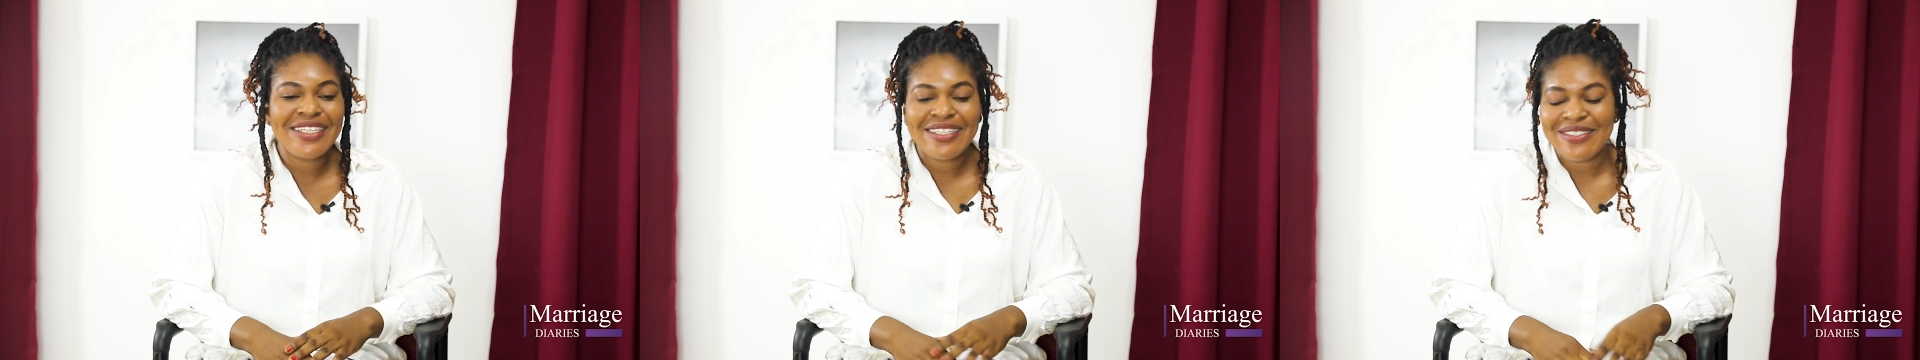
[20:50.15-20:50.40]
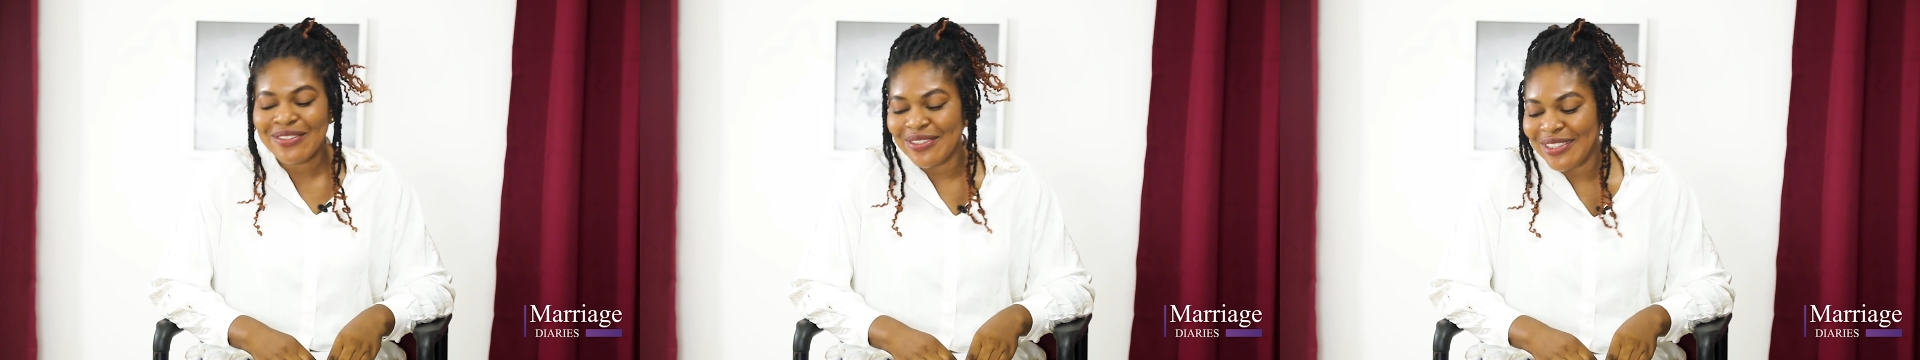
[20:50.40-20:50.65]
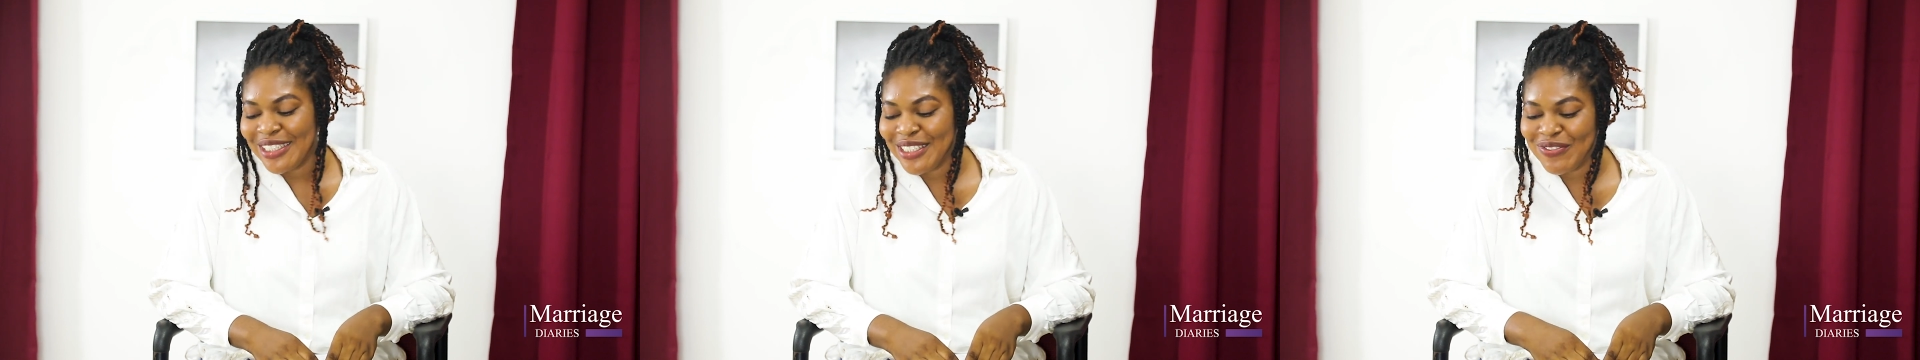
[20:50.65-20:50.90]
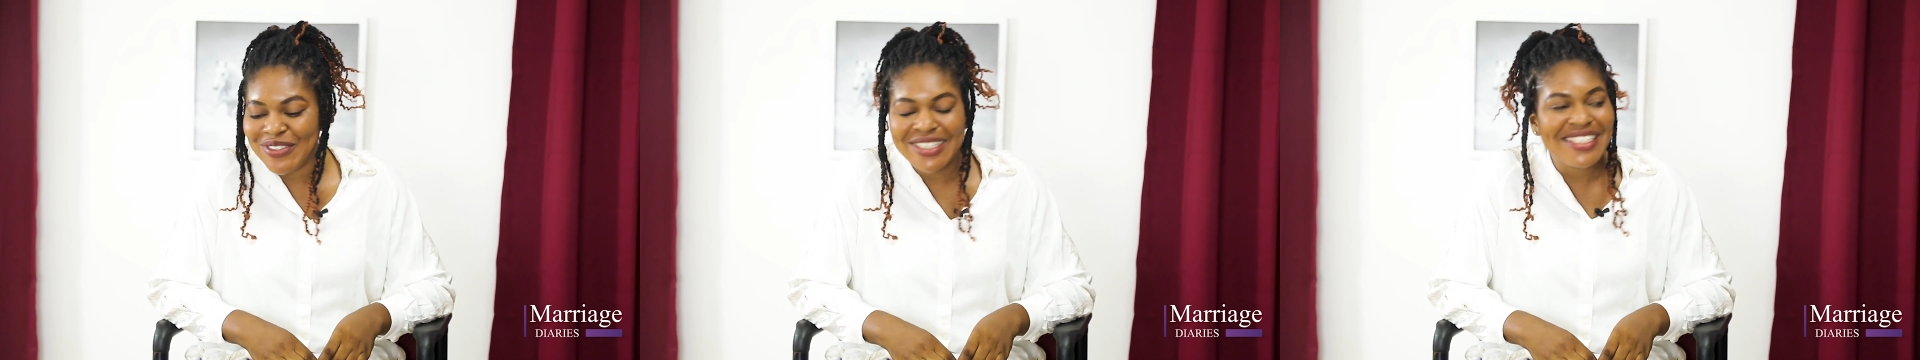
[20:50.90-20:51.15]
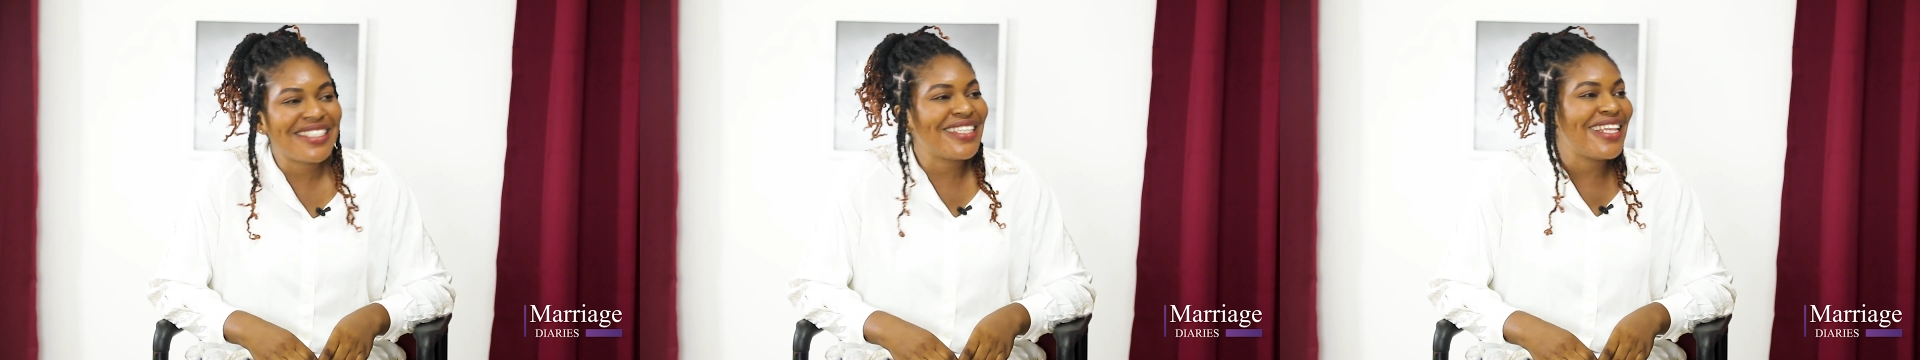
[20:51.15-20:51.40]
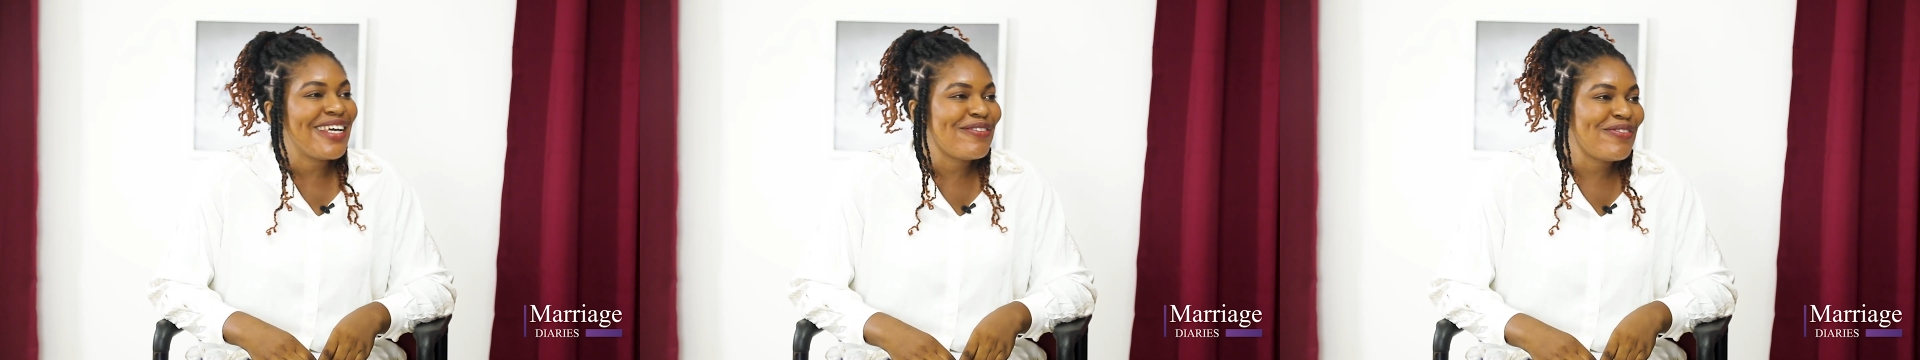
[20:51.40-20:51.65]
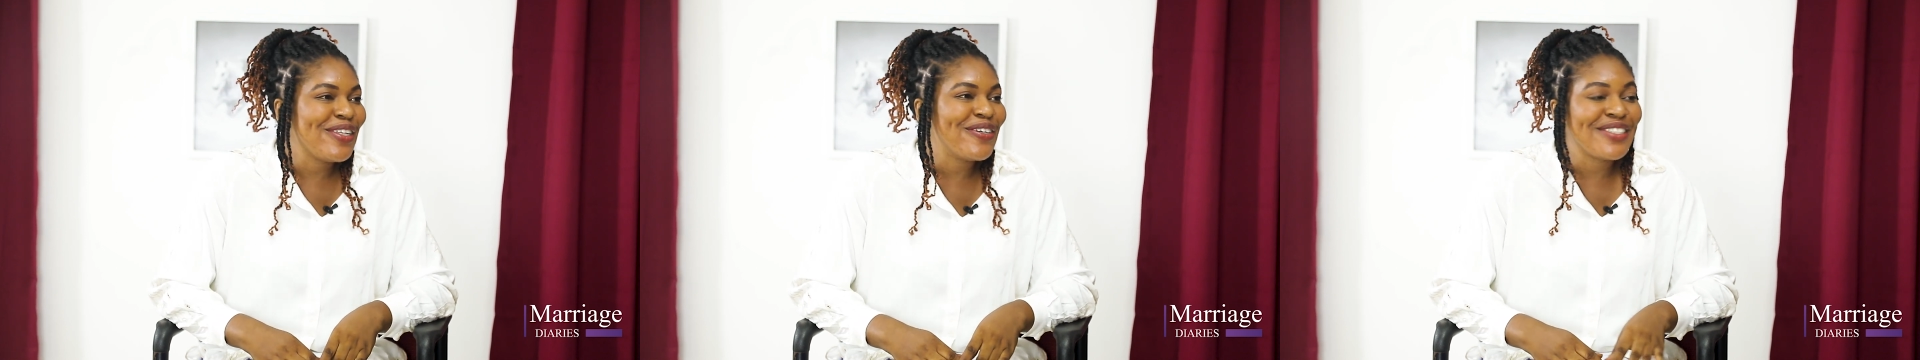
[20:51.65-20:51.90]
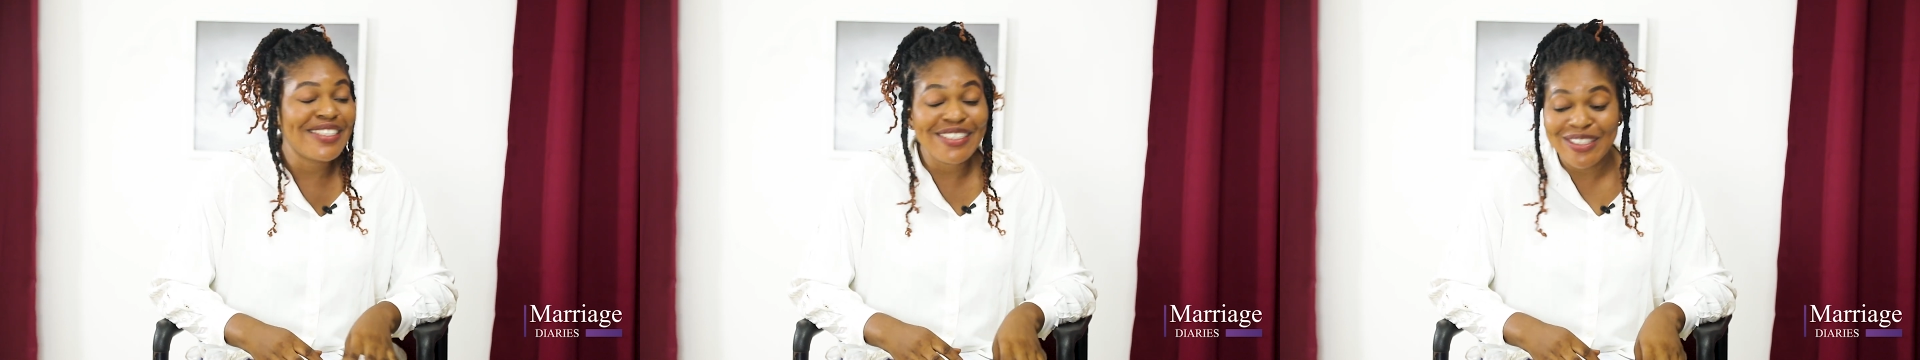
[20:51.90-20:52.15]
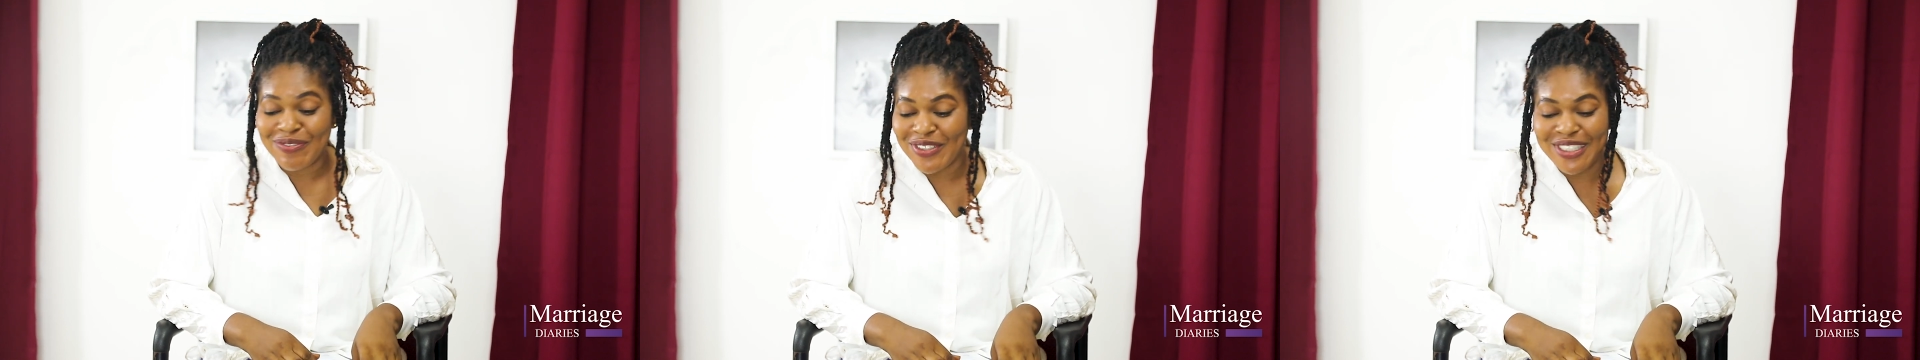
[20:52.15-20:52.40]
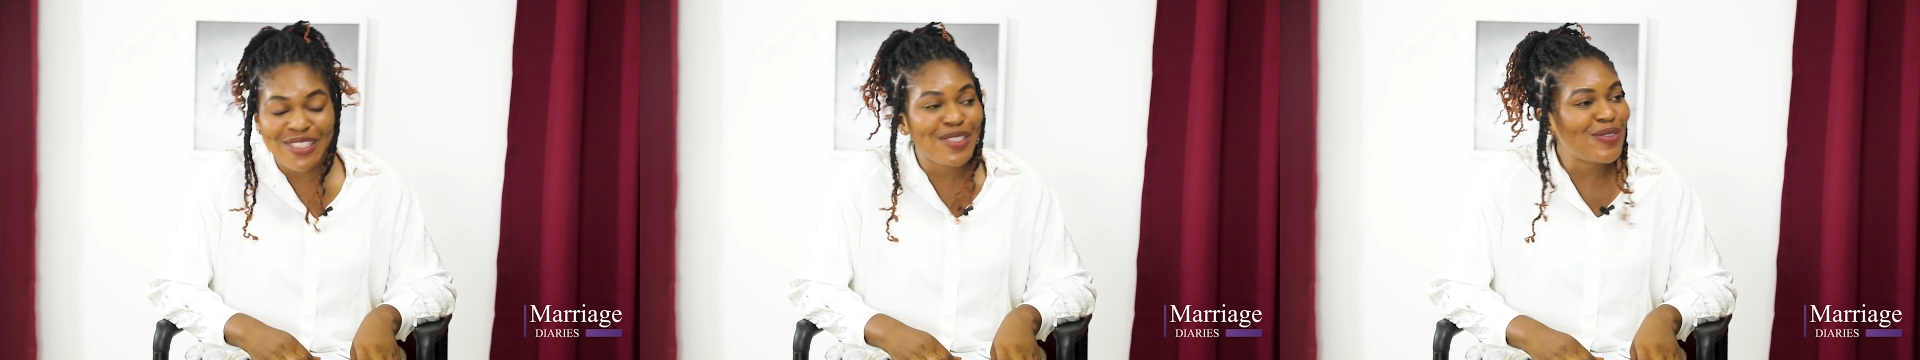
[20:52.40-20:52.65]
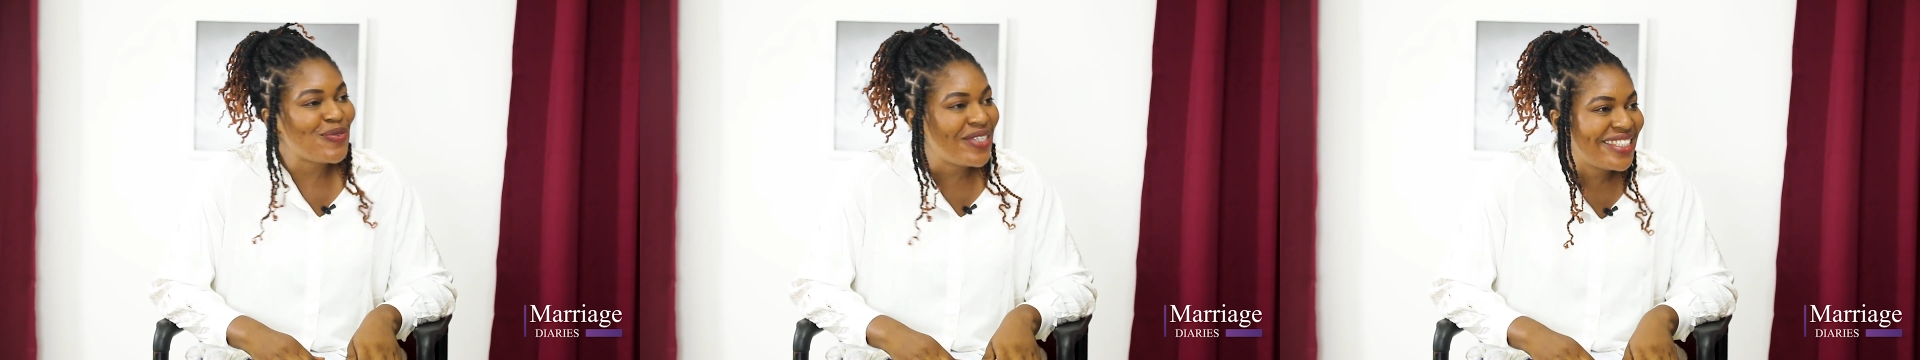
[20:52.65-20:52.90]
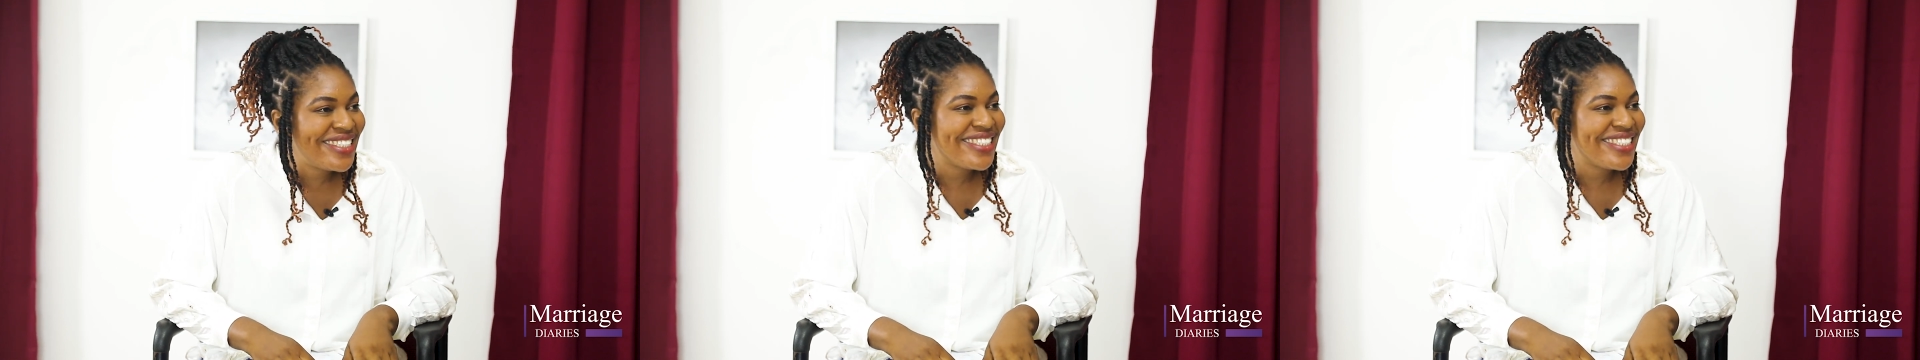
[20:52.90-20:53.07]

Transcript: oh, this food is lovely, or this food is sweet.